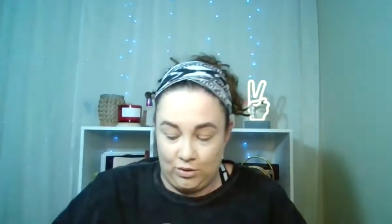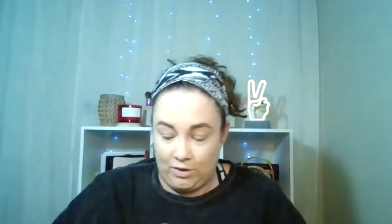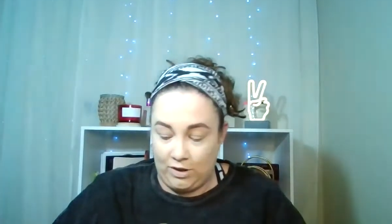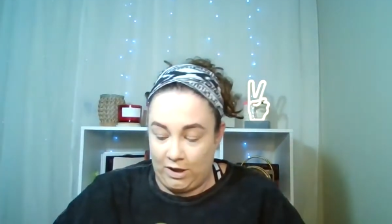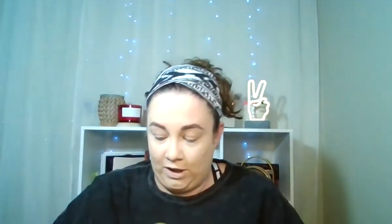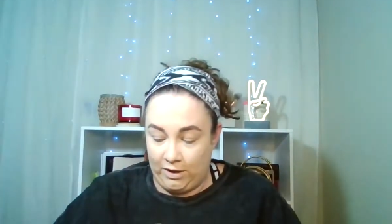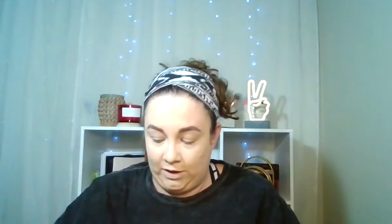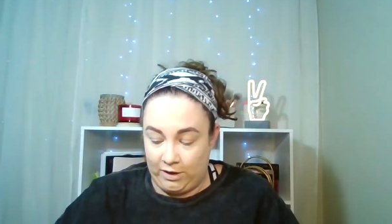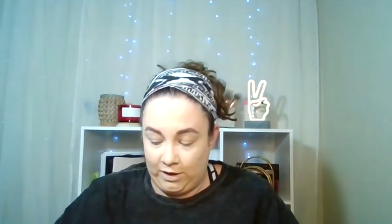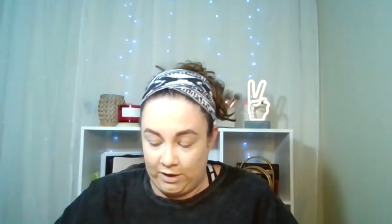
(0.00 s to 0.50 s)

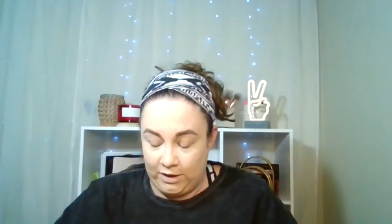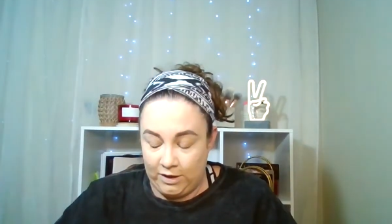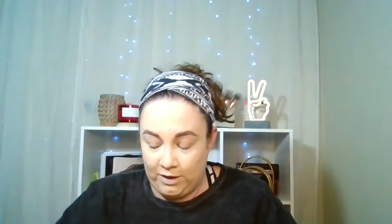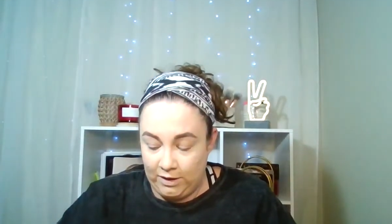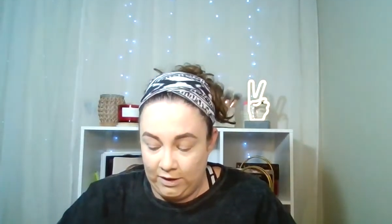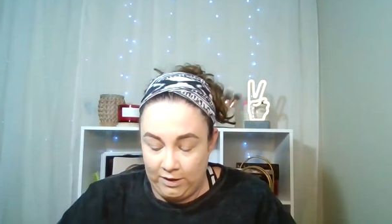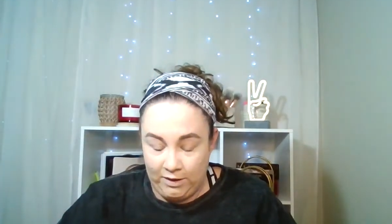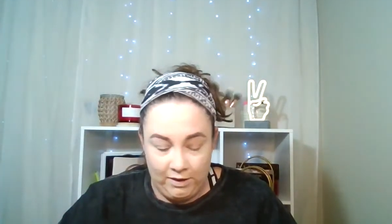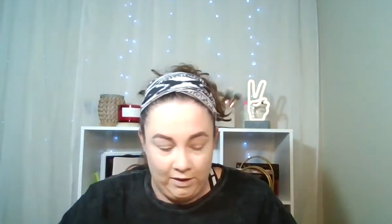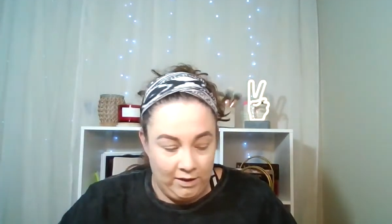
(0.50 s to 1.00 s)
color.
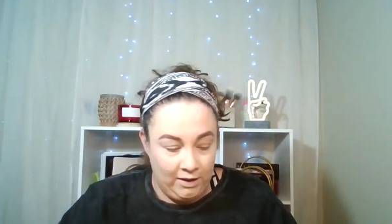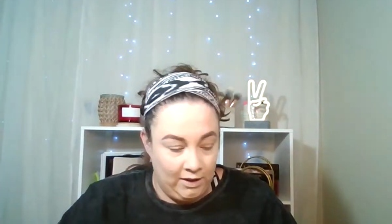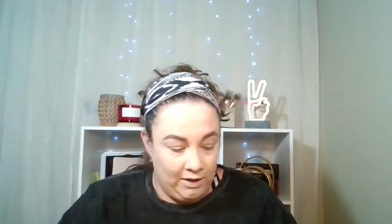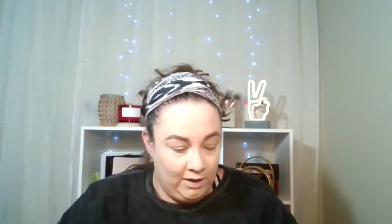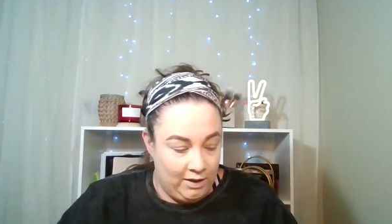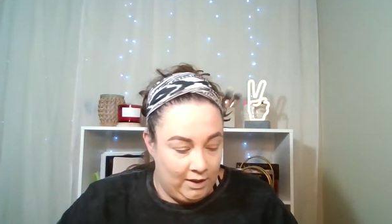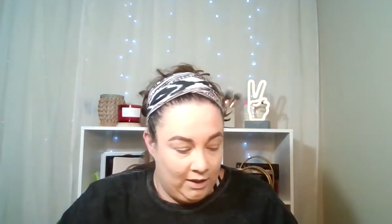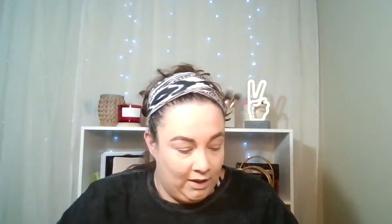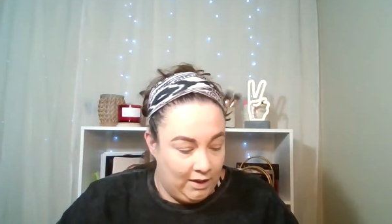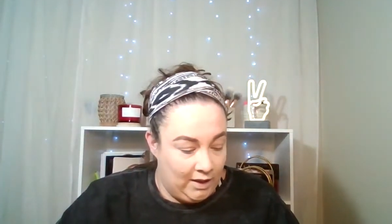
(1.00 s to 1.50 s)

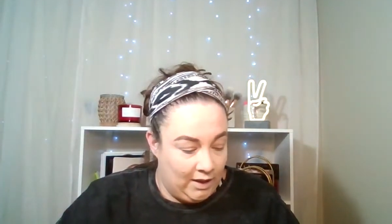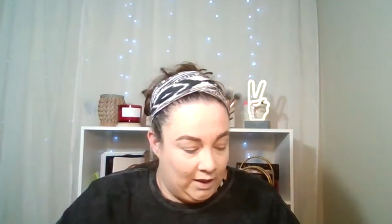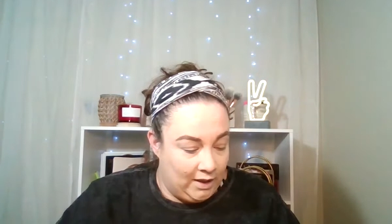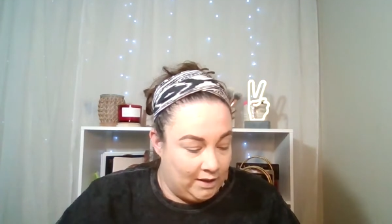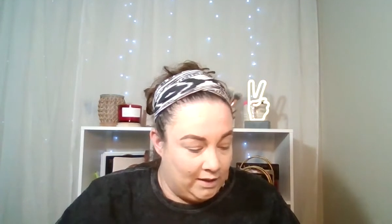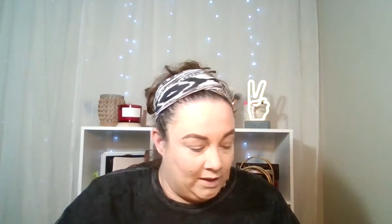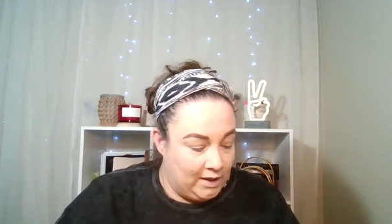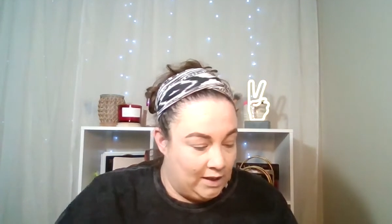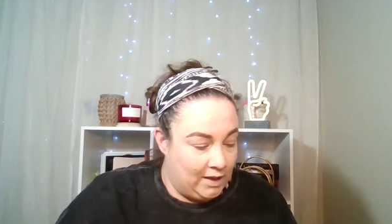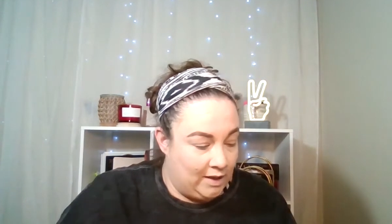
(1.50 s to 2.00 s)
And
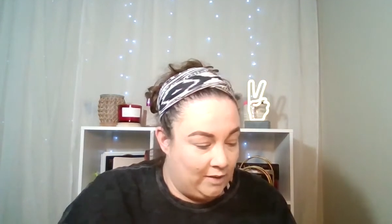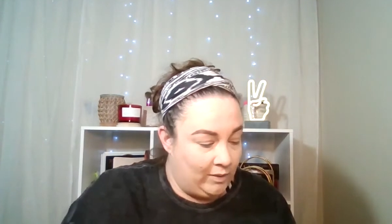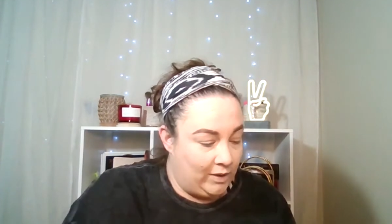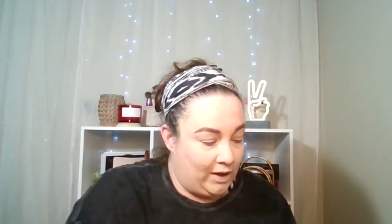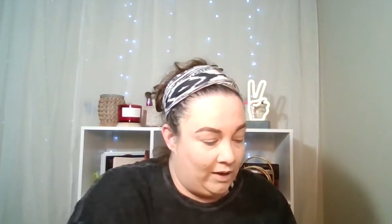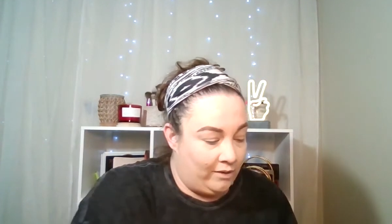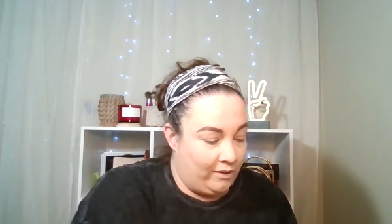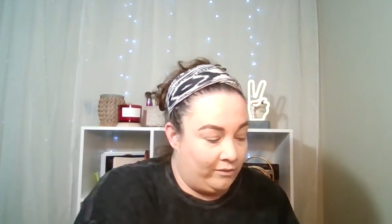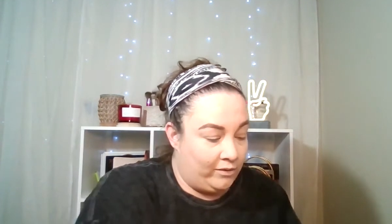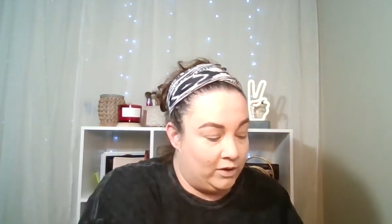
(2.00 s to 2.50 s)
then we
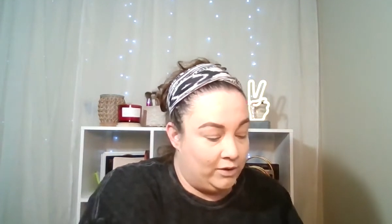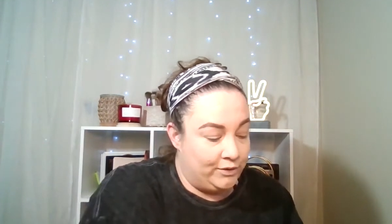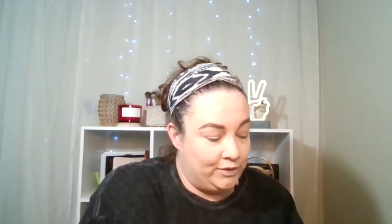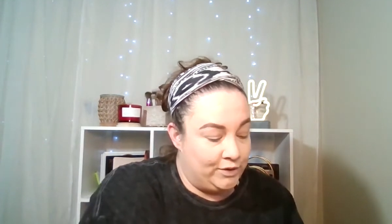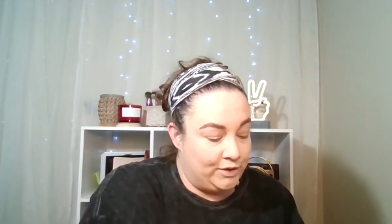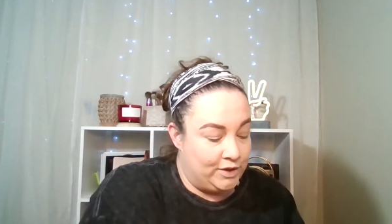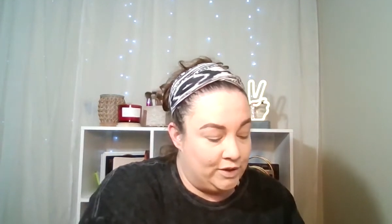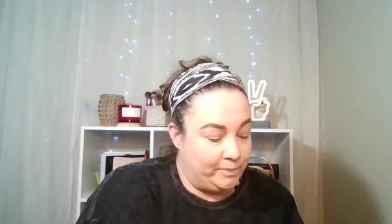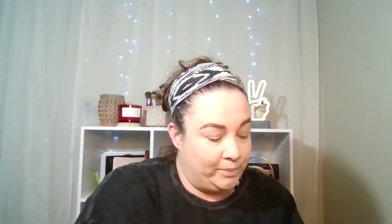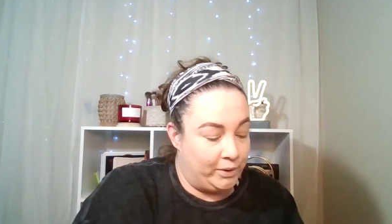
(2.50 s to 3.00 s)
have Close
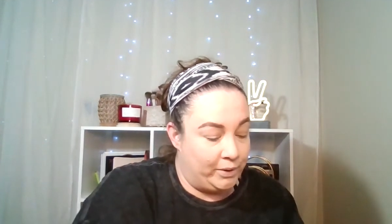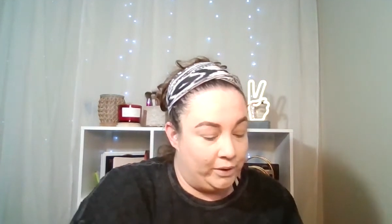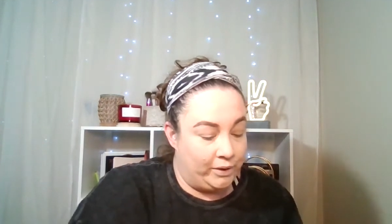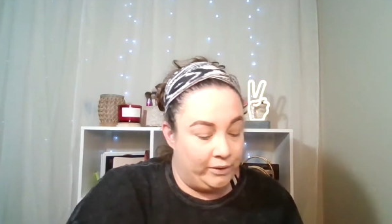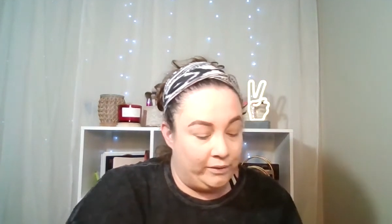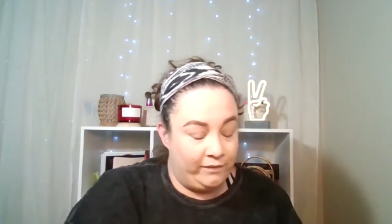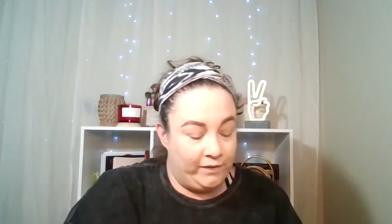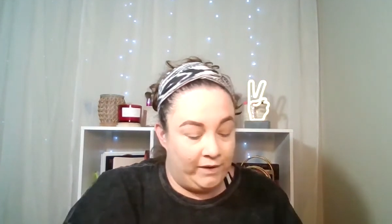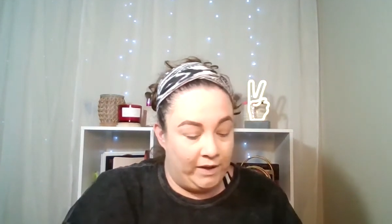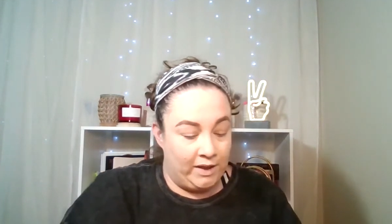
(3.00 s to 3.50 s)
to
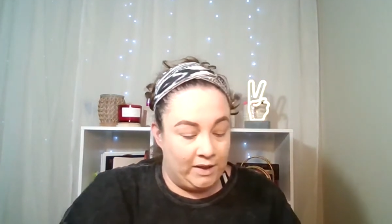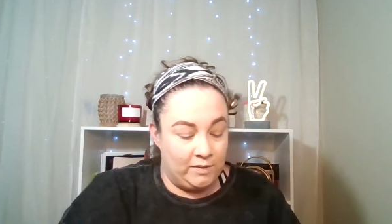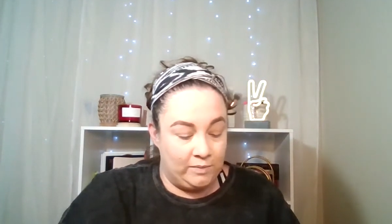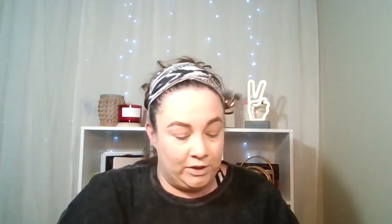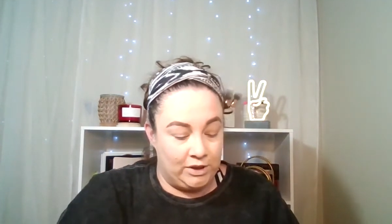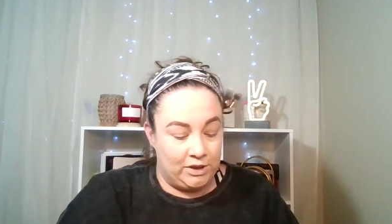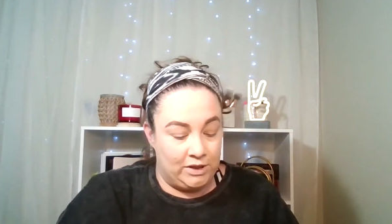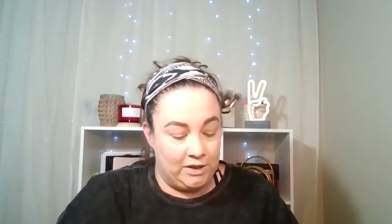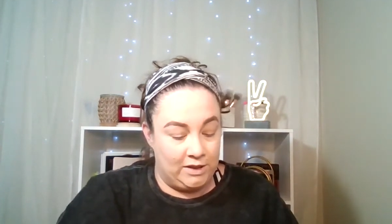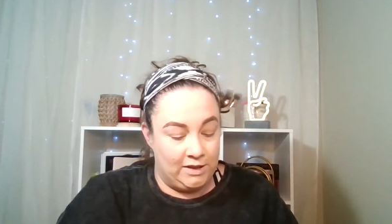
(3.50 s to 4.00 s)
Perfect,
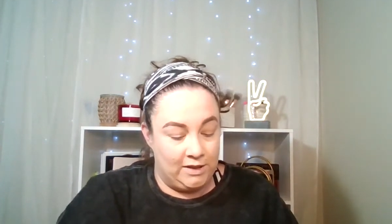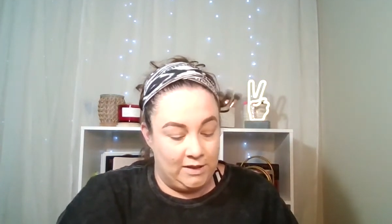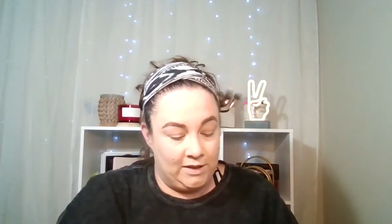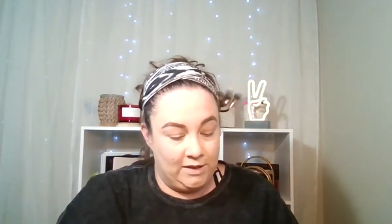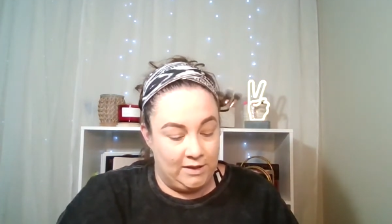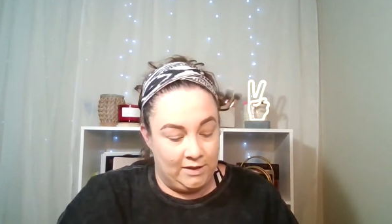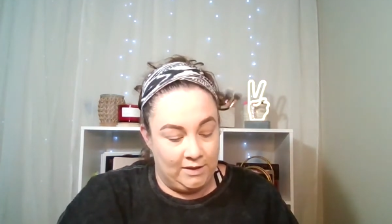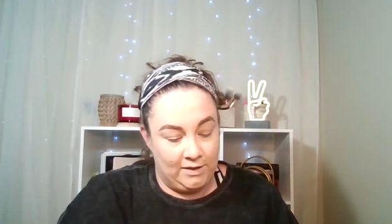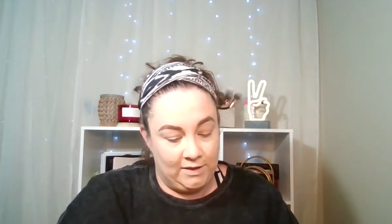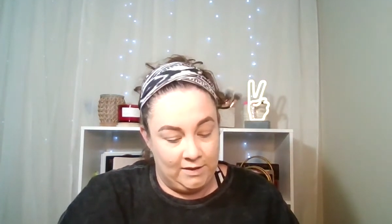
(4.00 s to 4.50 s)
which
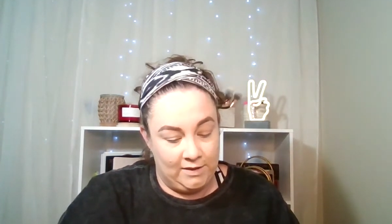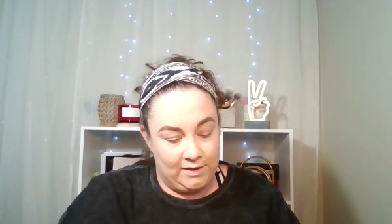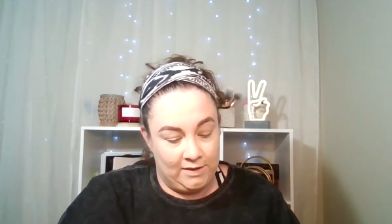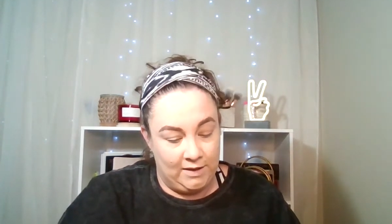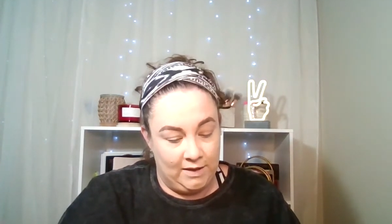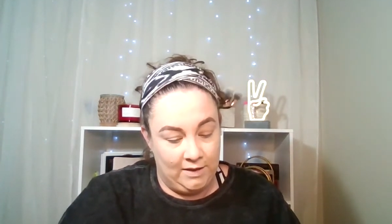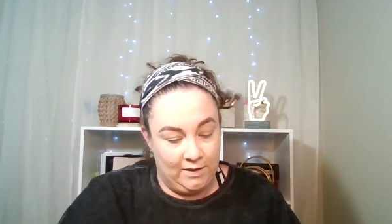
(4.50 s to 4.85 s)
is